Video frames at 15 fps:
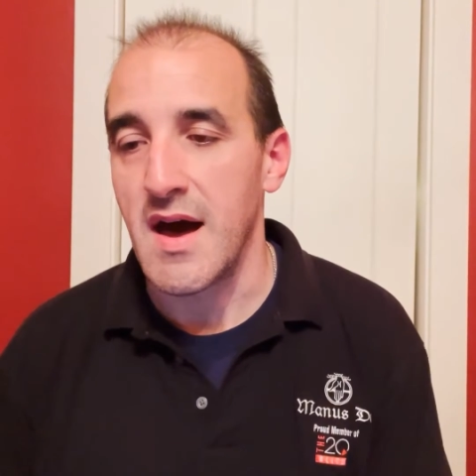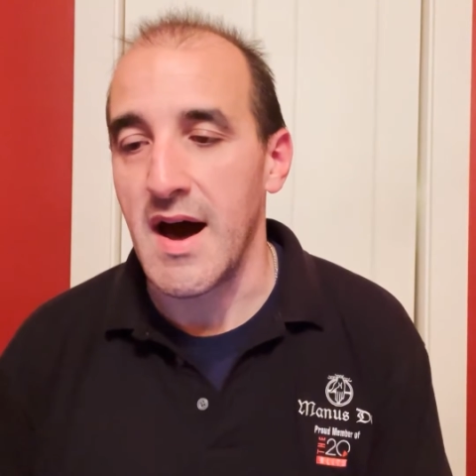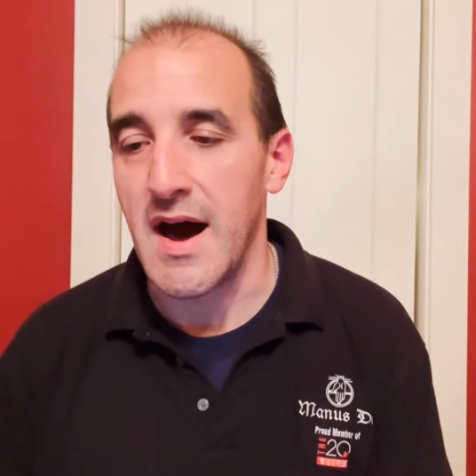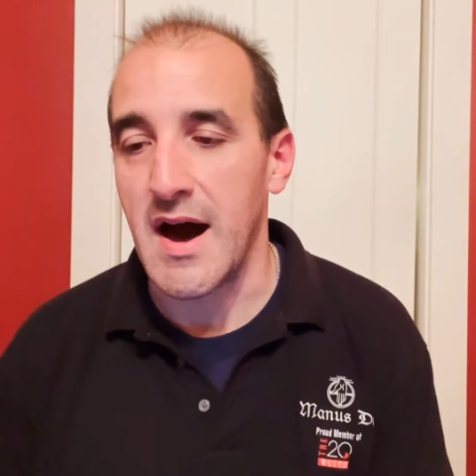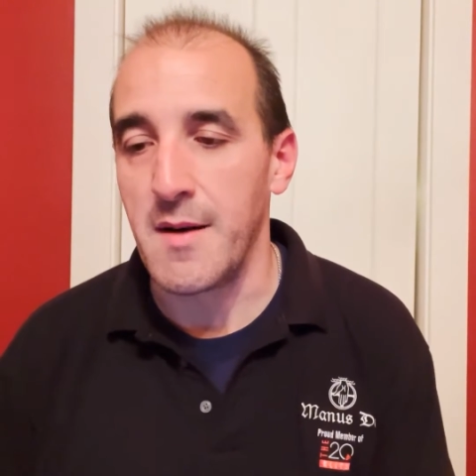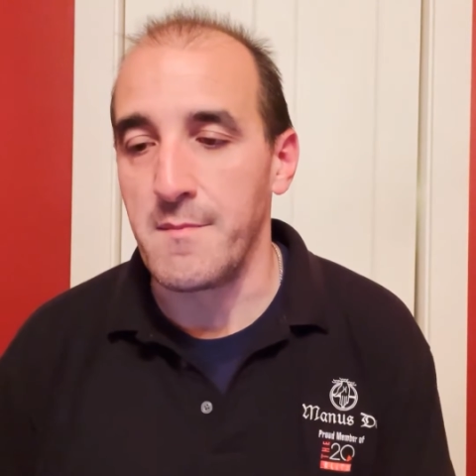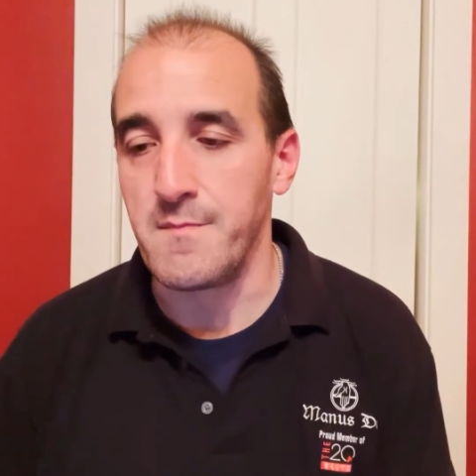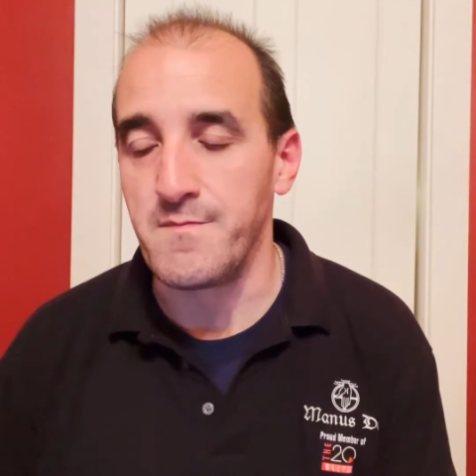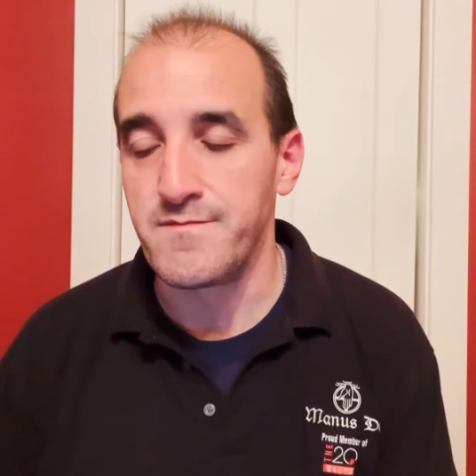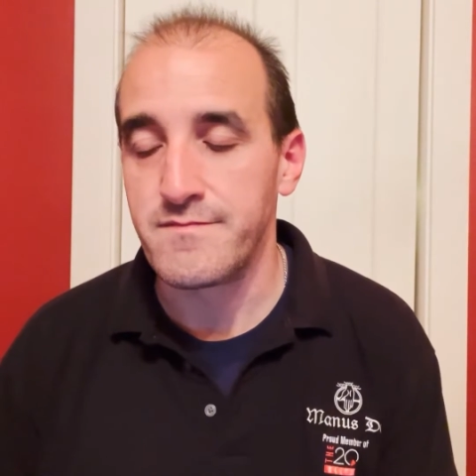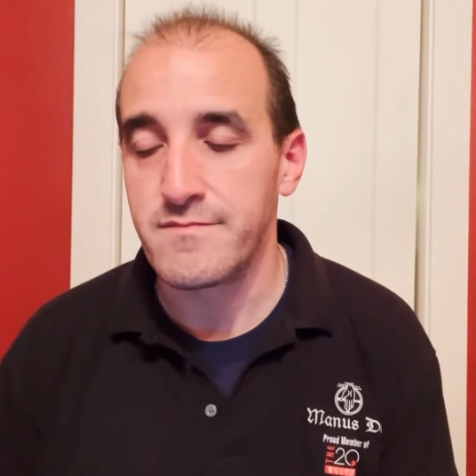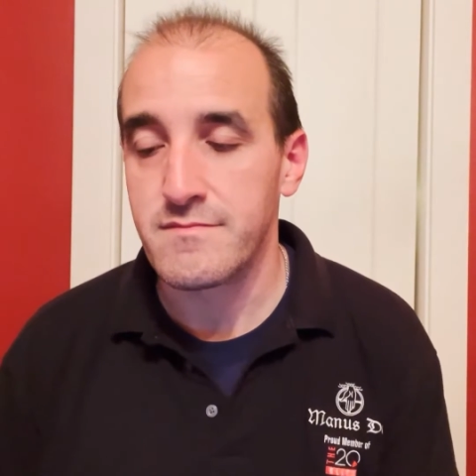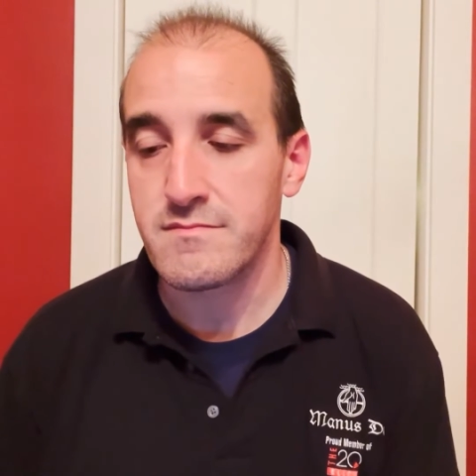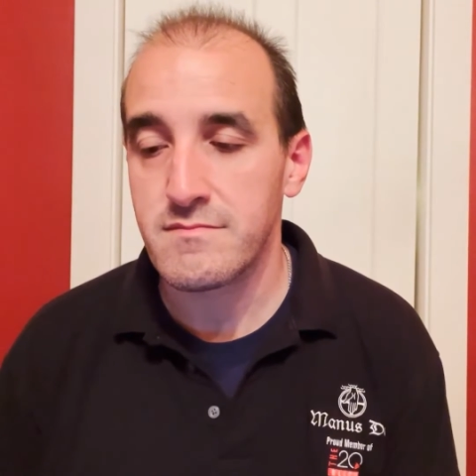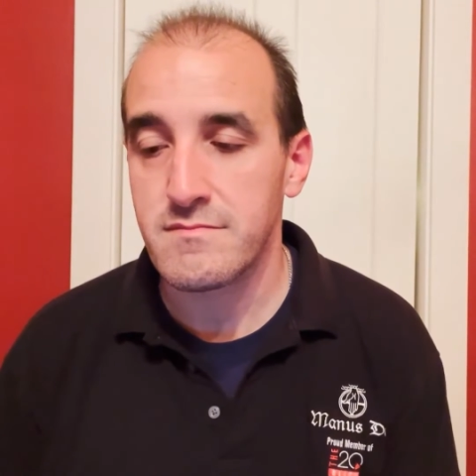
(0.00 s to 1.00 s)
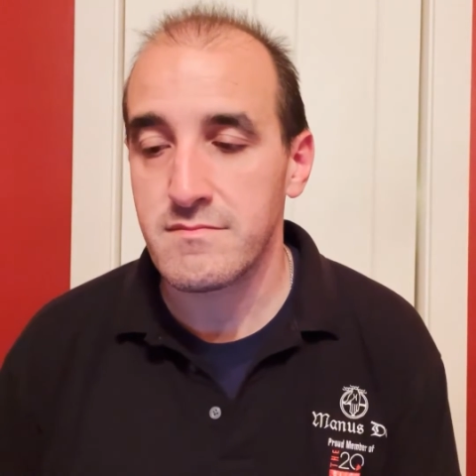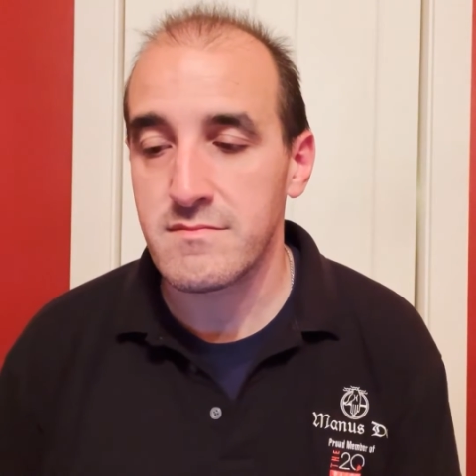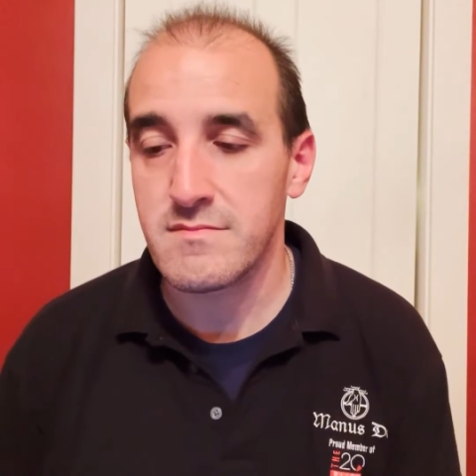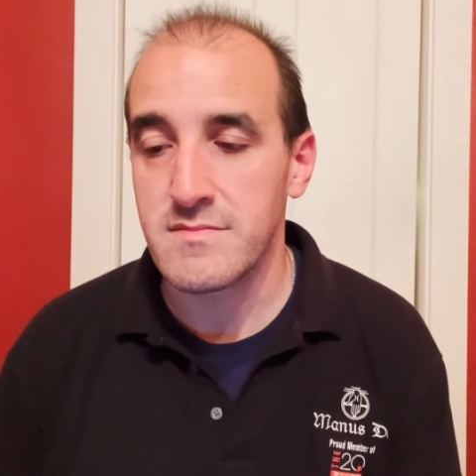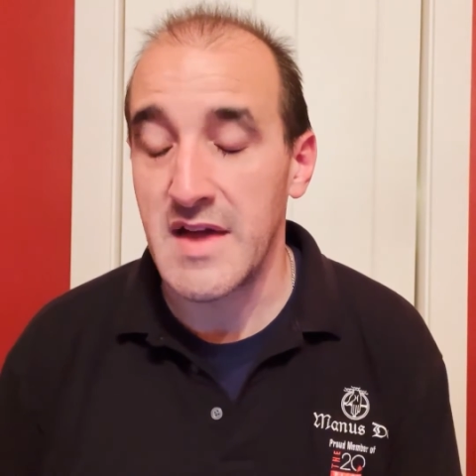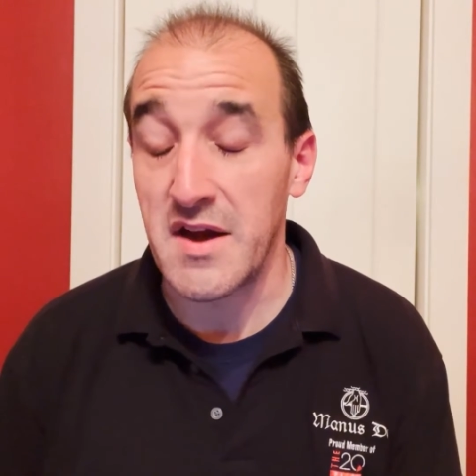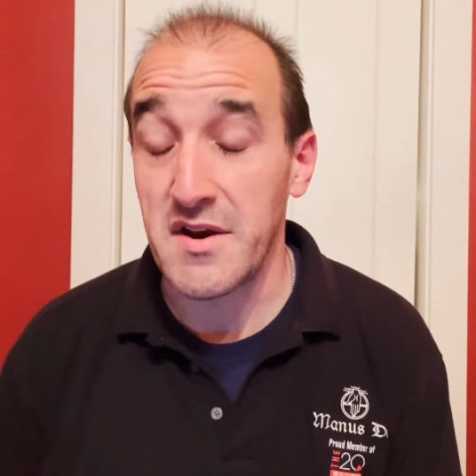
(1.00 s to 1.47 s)
Now,
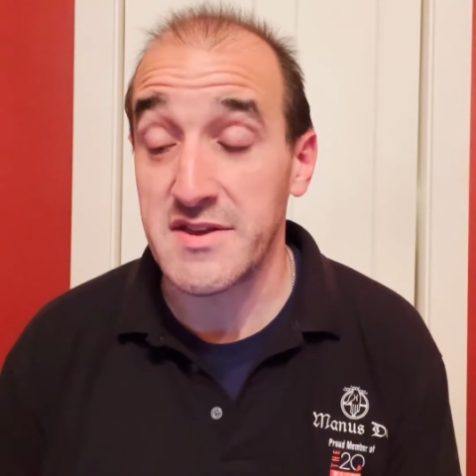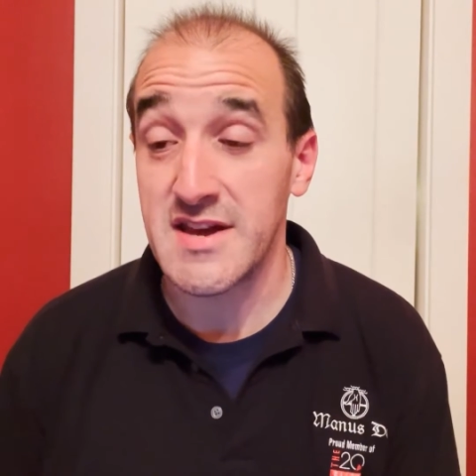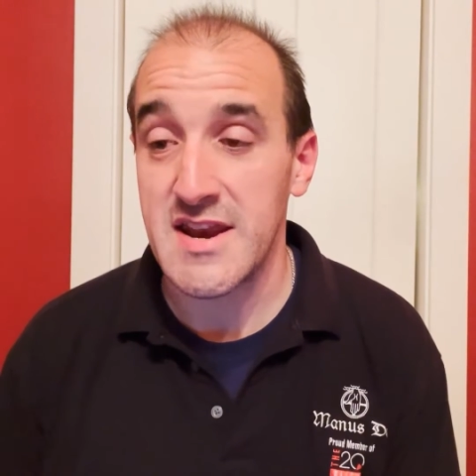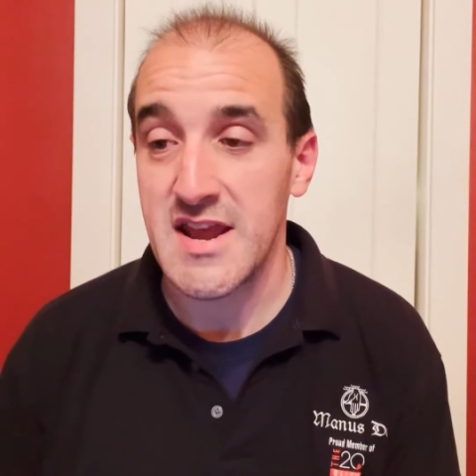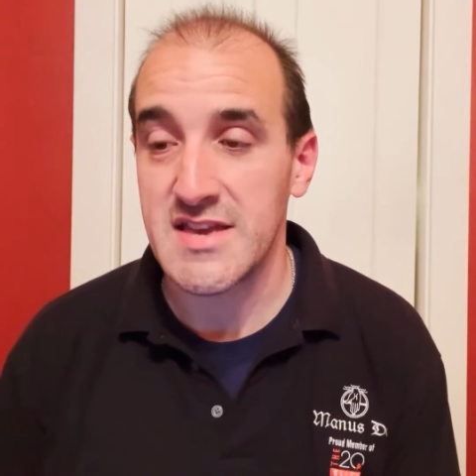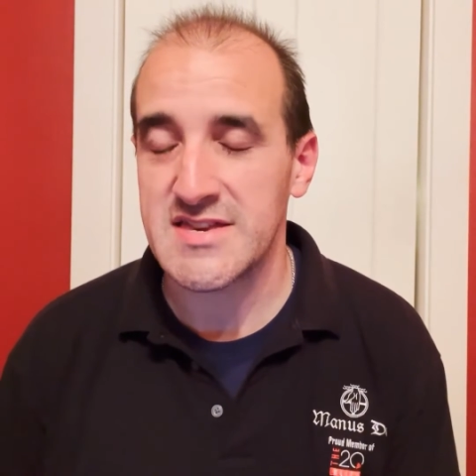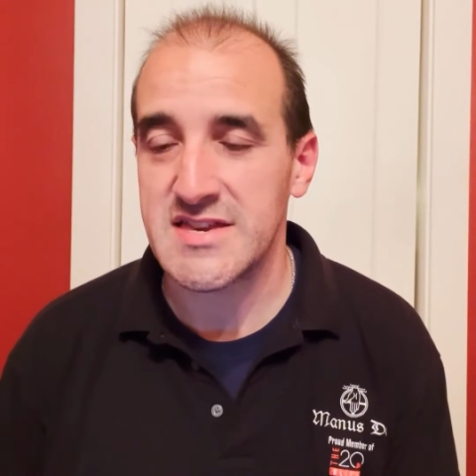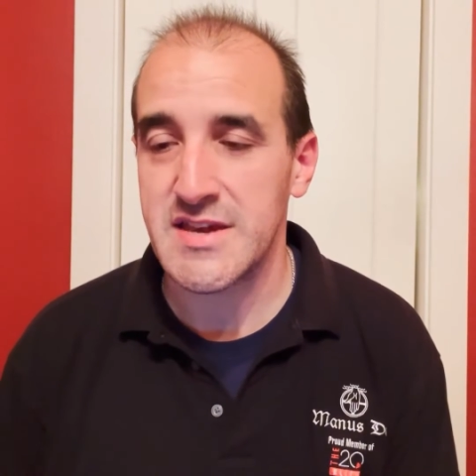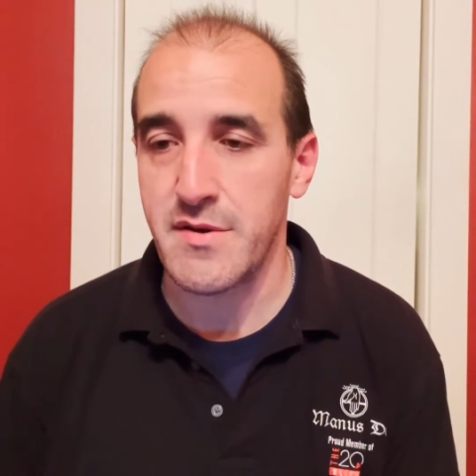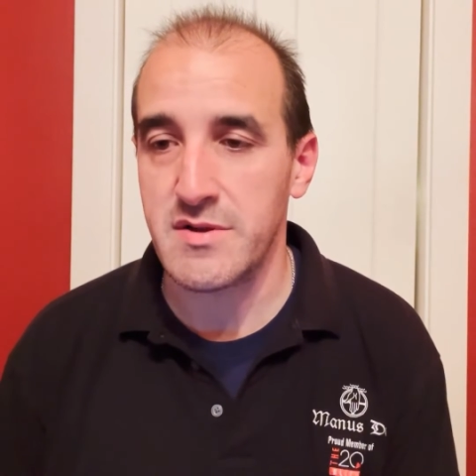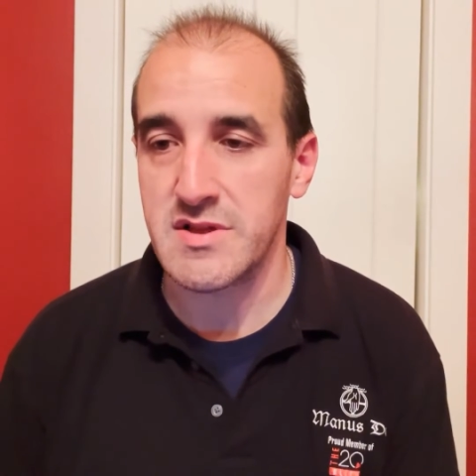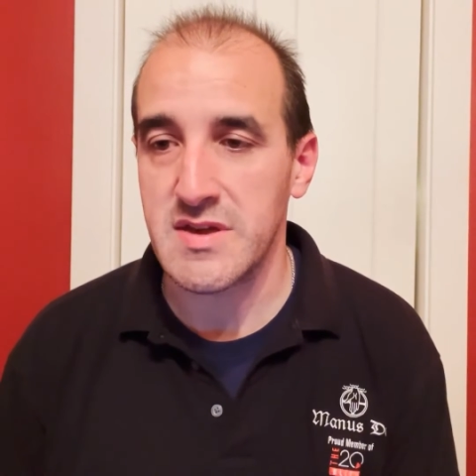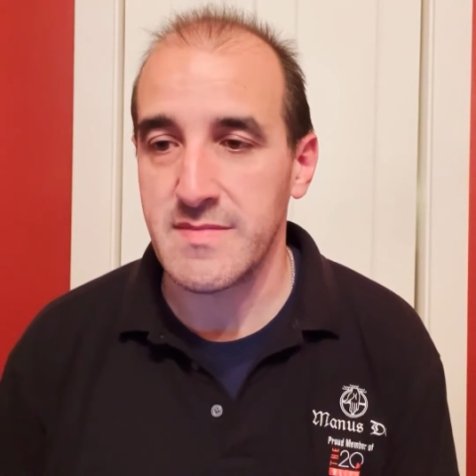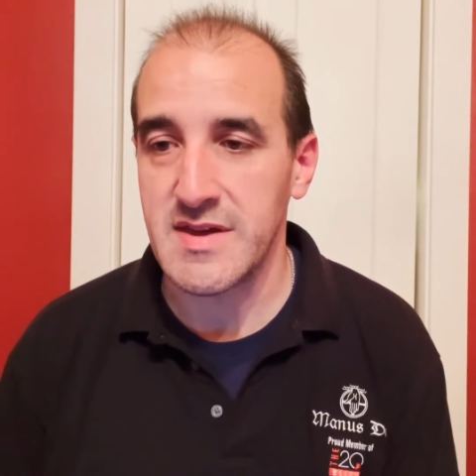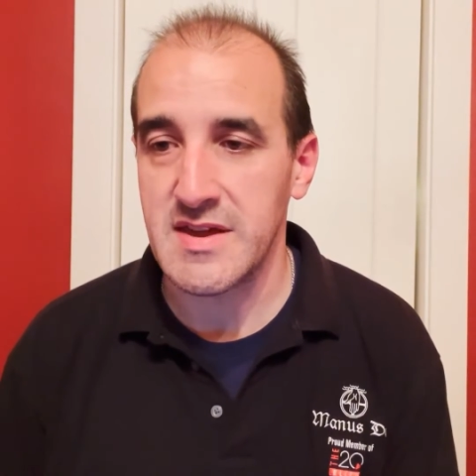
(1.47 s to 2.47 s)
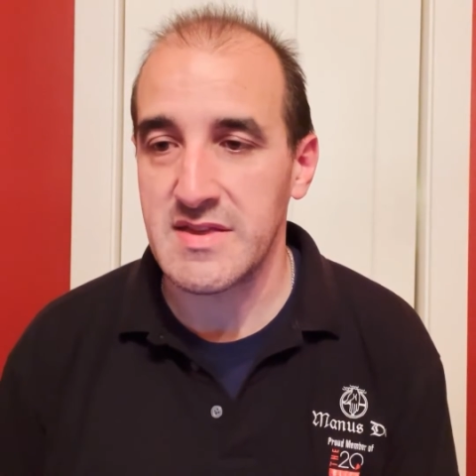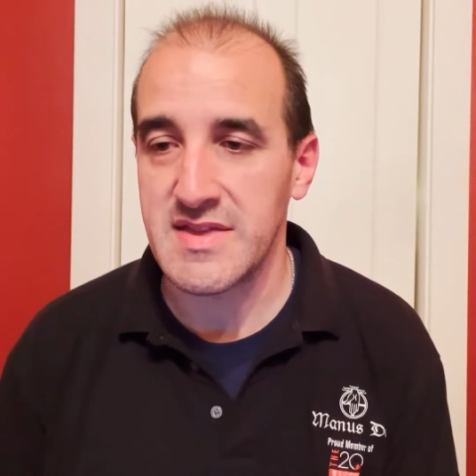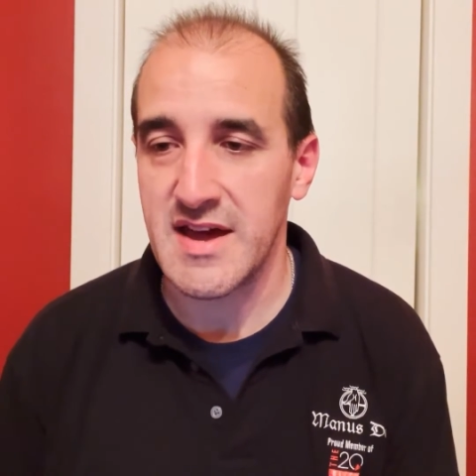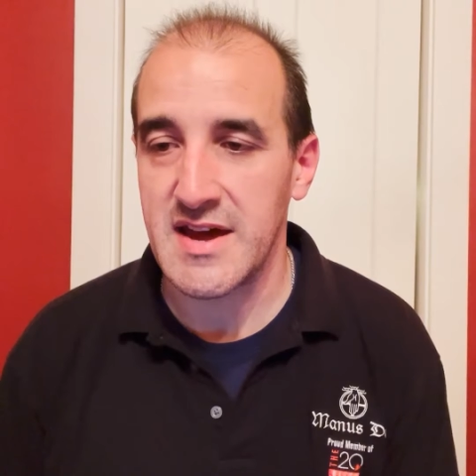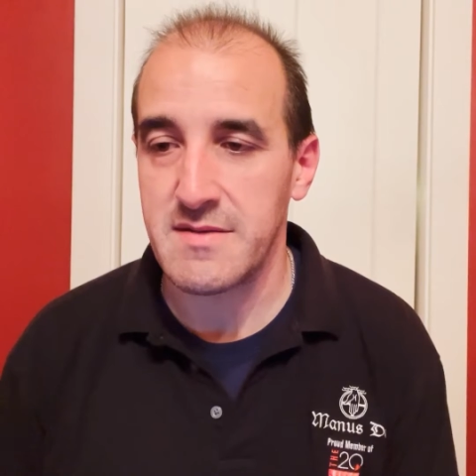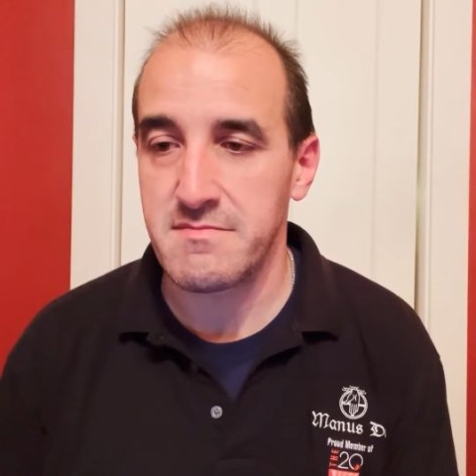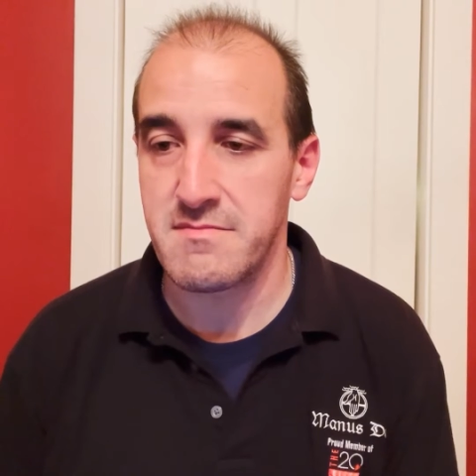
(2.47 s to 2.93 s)
does that necessarily mean
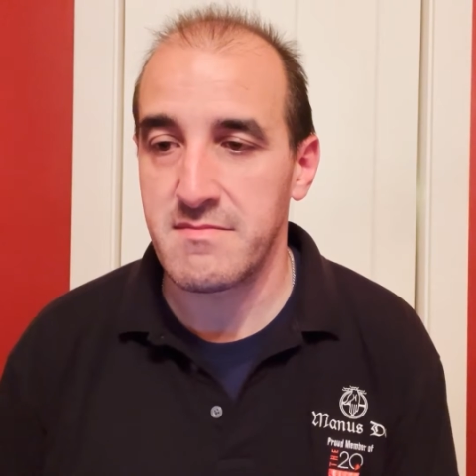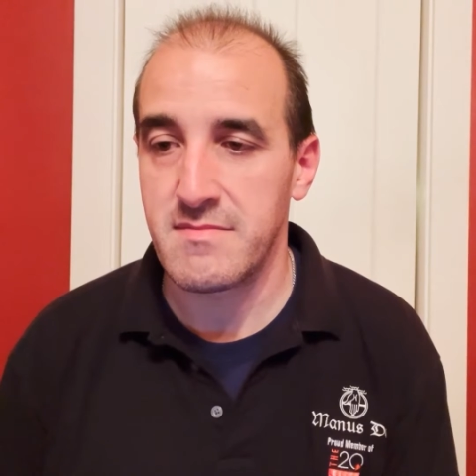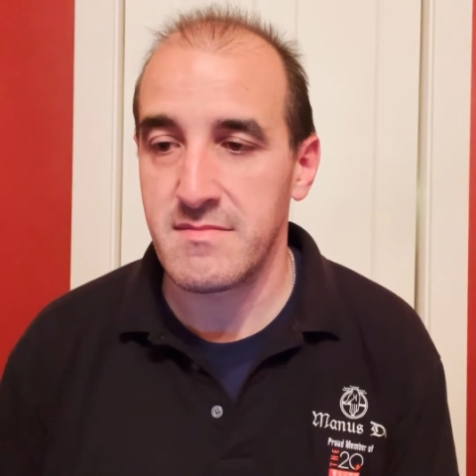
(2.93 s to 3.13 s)
that